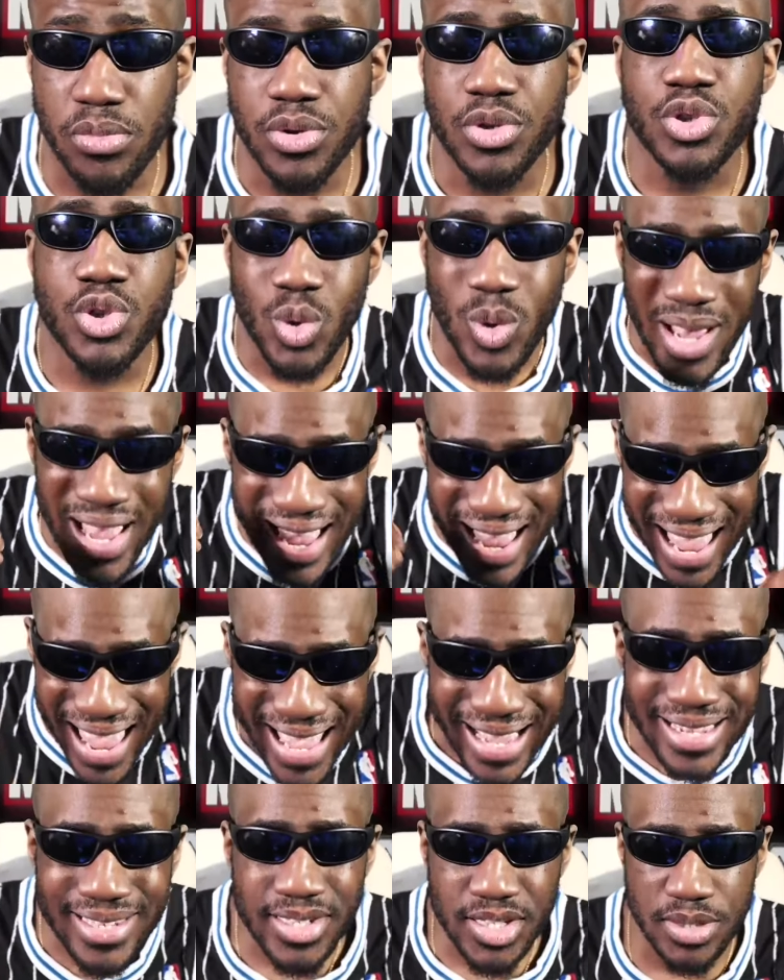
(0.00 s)
So
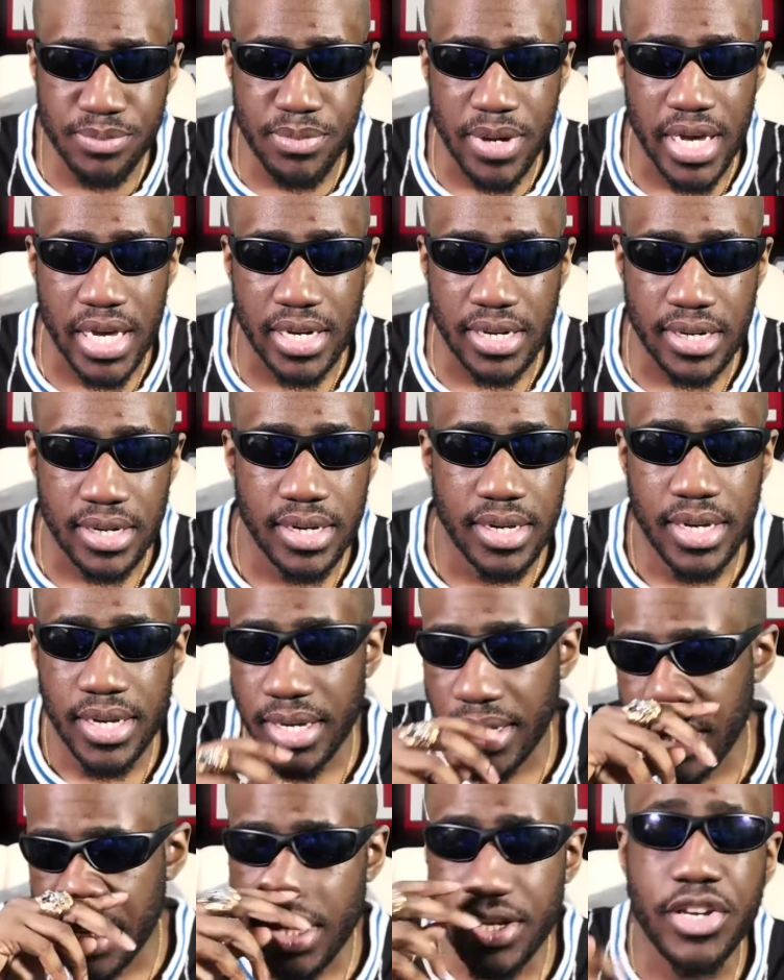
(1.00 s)
X Men
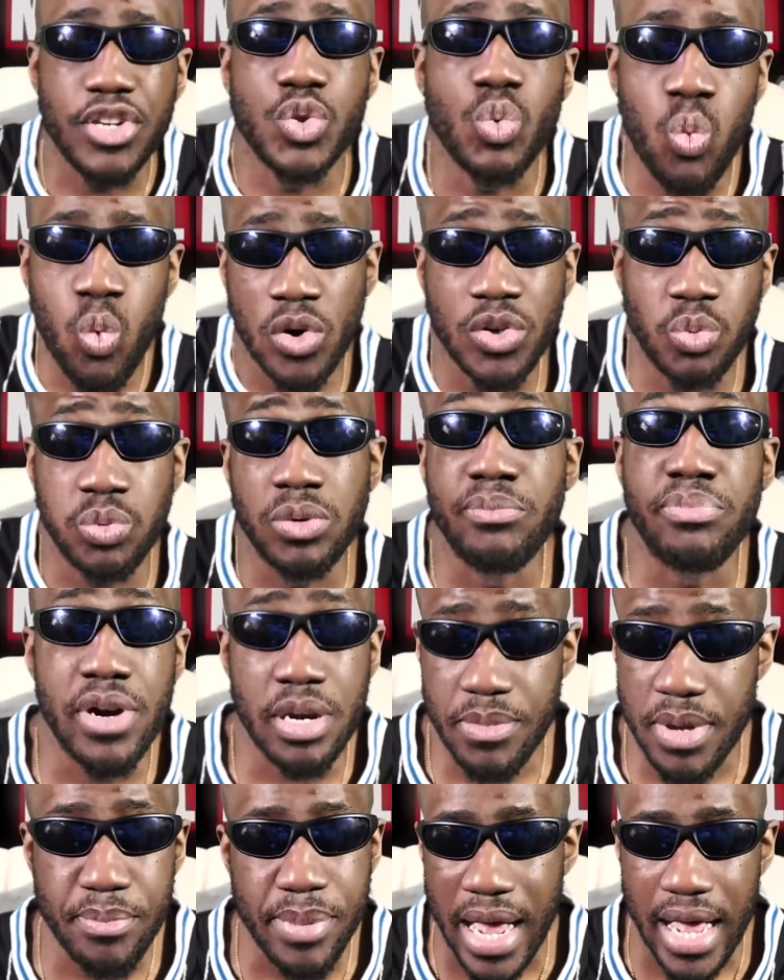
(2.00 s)
is what will bring
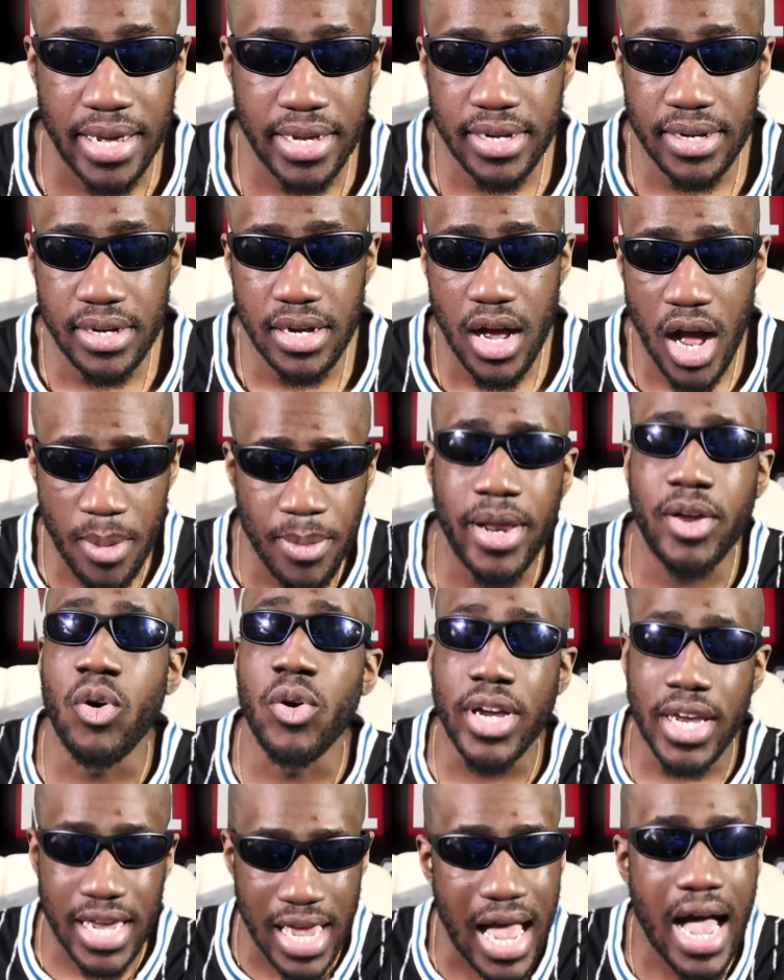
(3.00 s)
me back. I'm like,
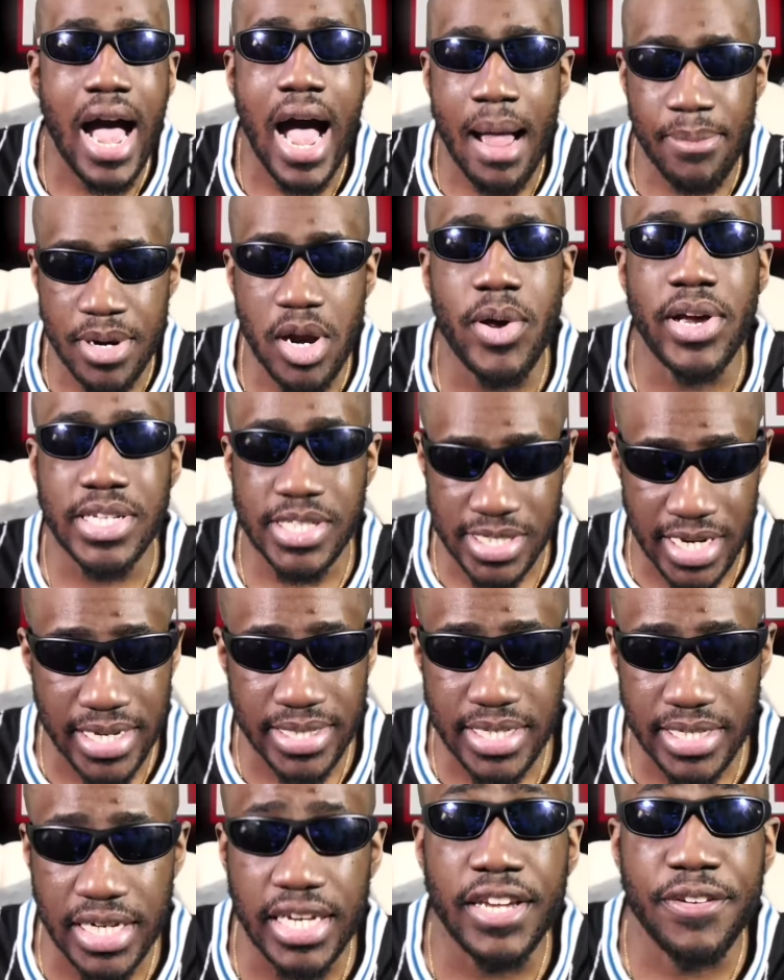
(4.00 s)
okay, I'm now
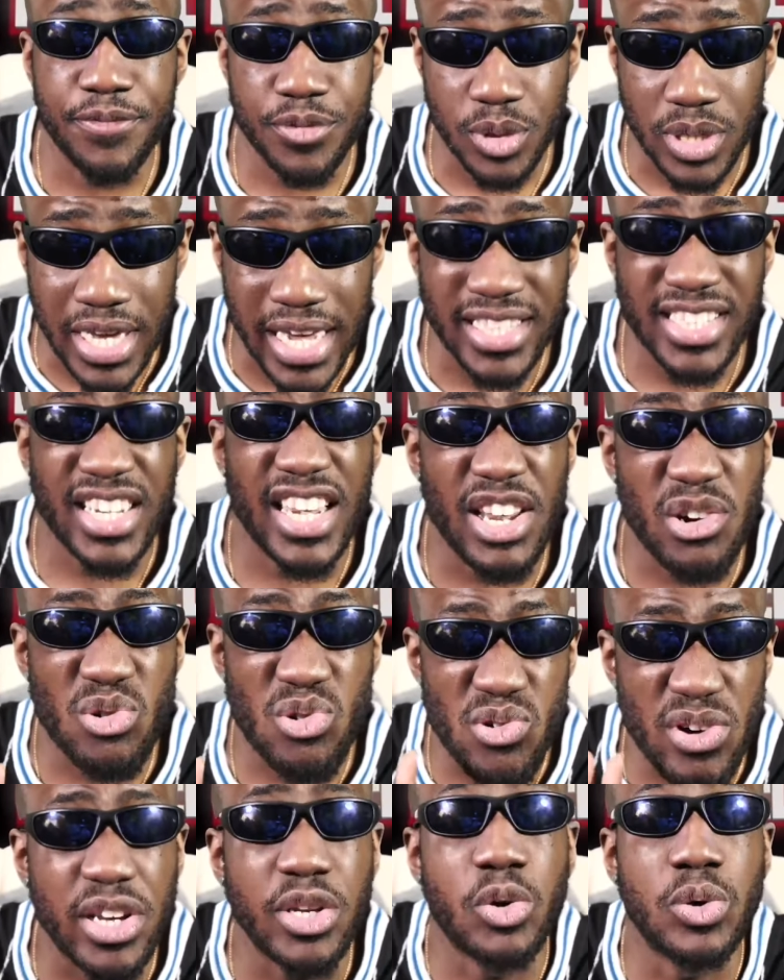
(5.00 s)
excited. If you get a
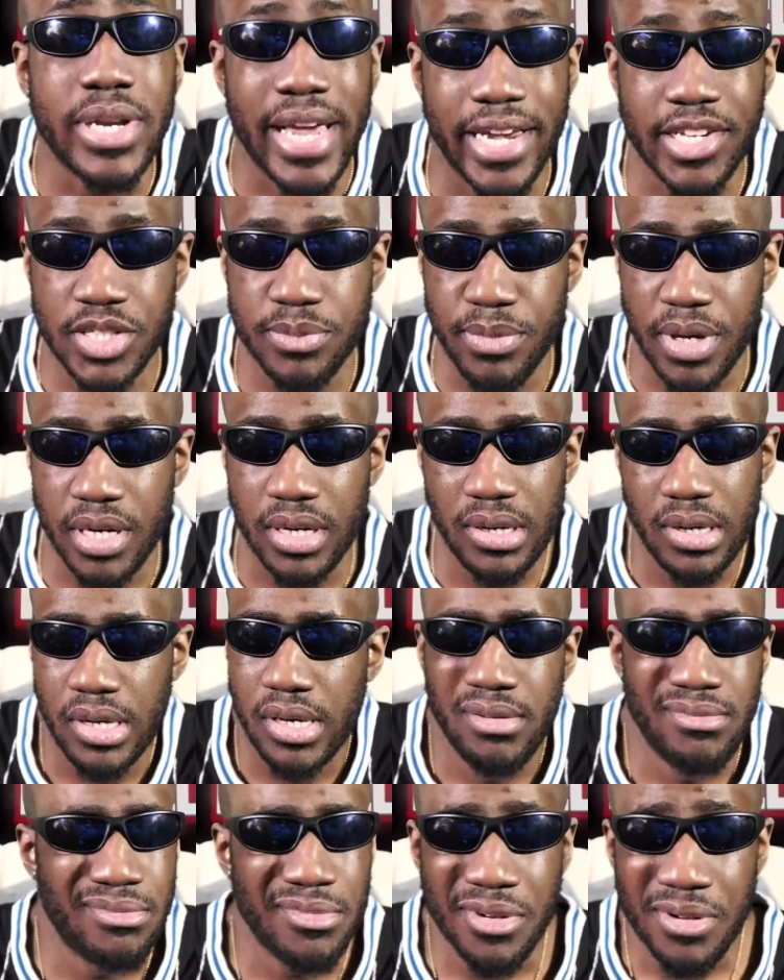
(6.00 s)
really good X Men,
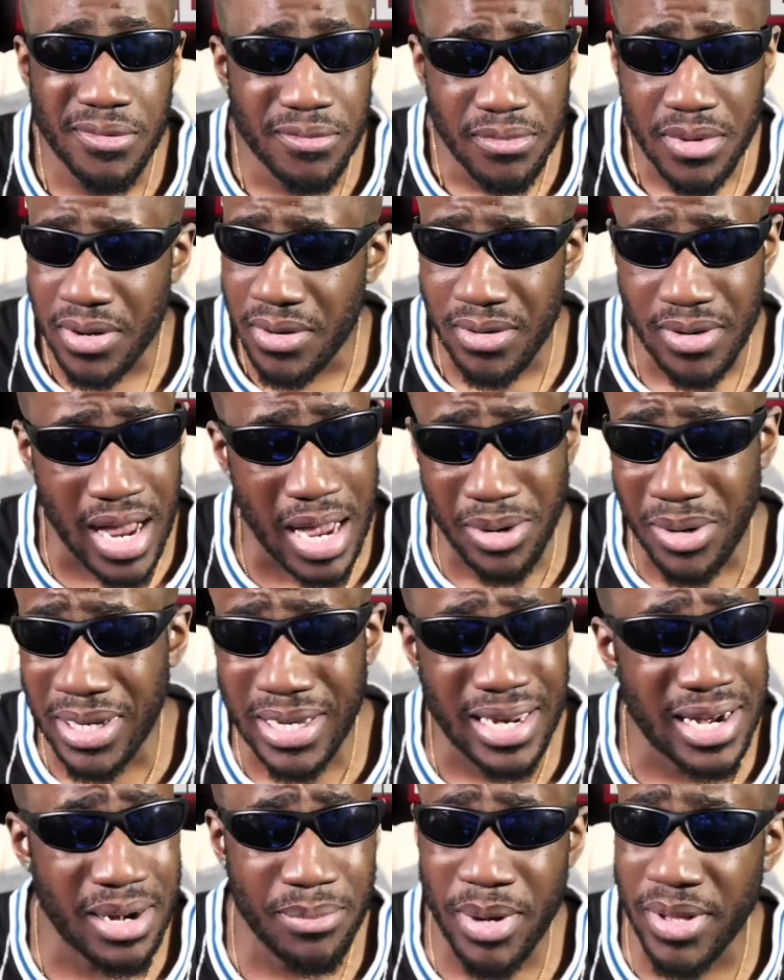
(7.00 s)
I don't
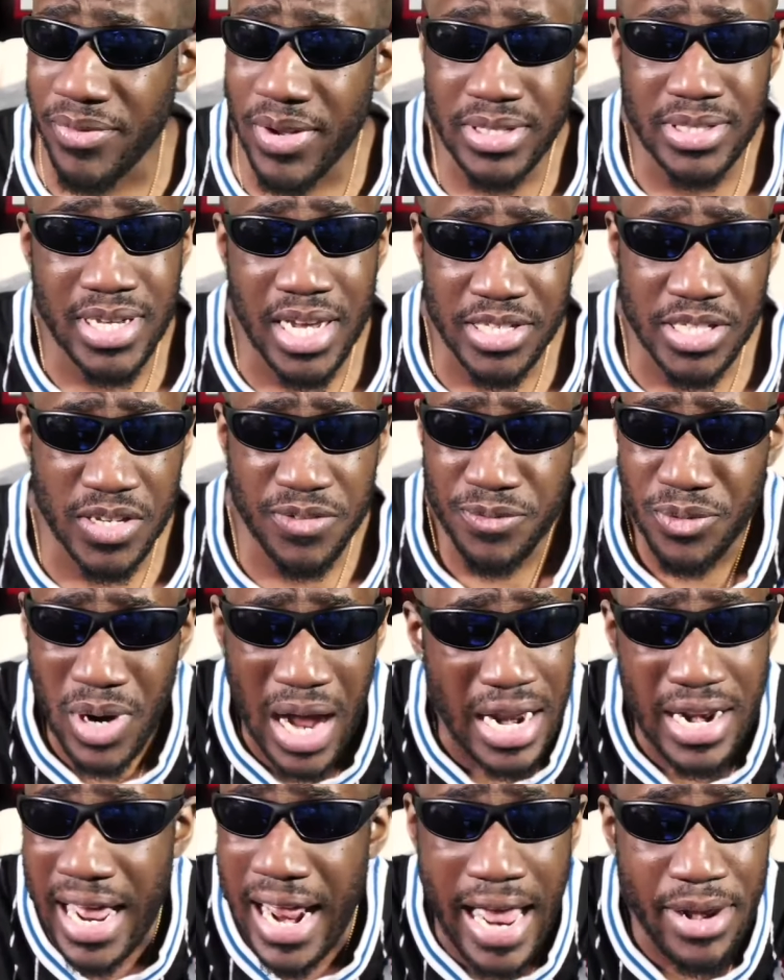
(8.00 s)
care about Fantastic Four.
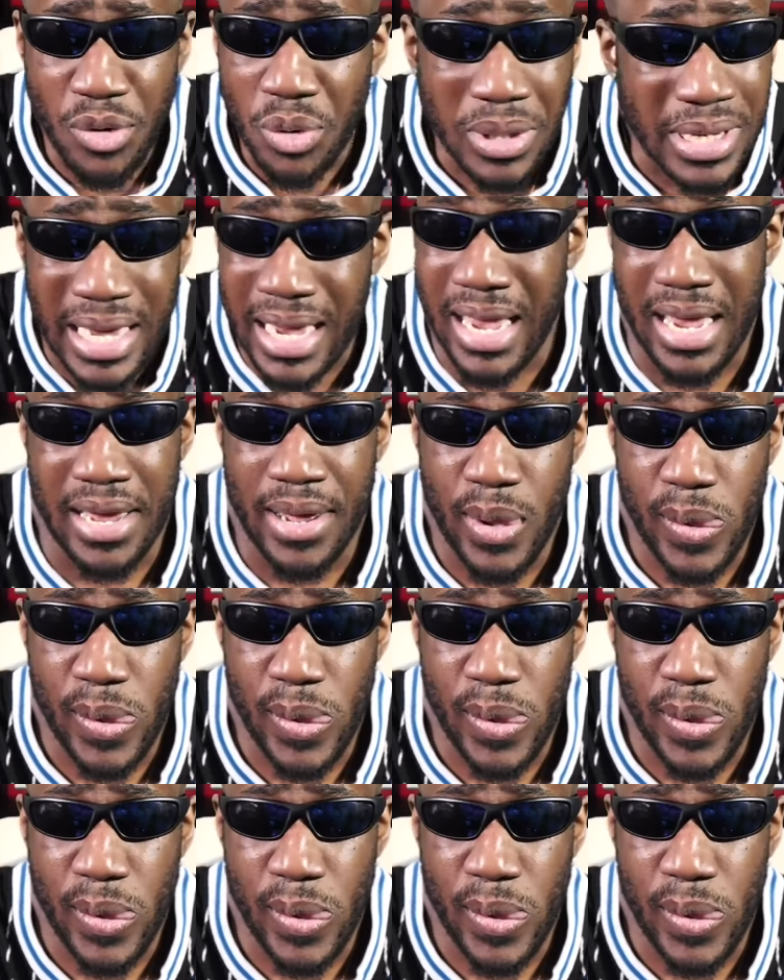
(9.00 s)
I, I don't care.